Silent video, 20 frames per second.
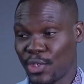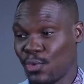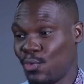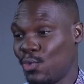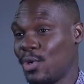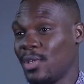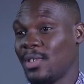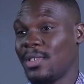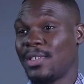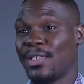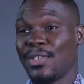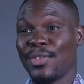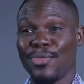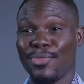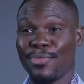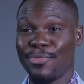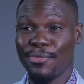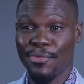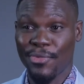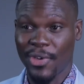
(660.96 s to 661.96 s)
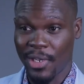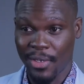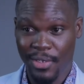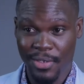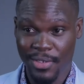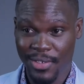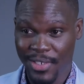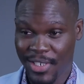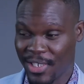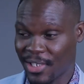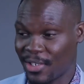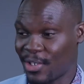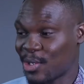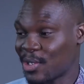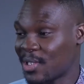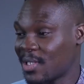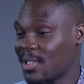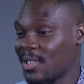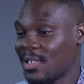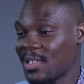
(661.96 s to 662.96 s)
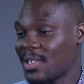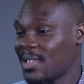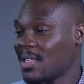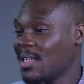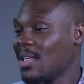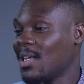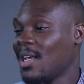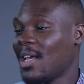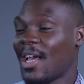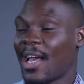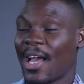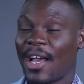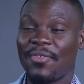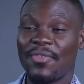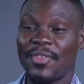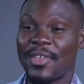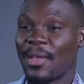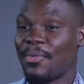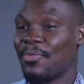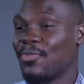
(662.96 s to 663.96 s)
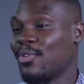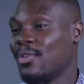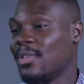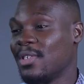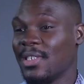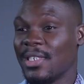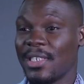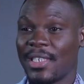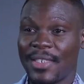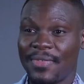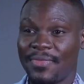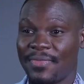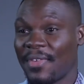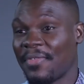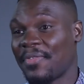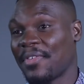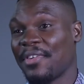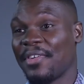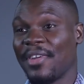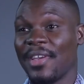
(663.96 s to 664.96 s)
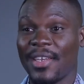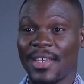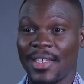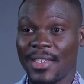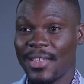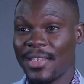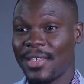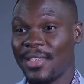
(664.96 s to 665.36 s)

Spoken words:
She wants real. She doesn't have time for these very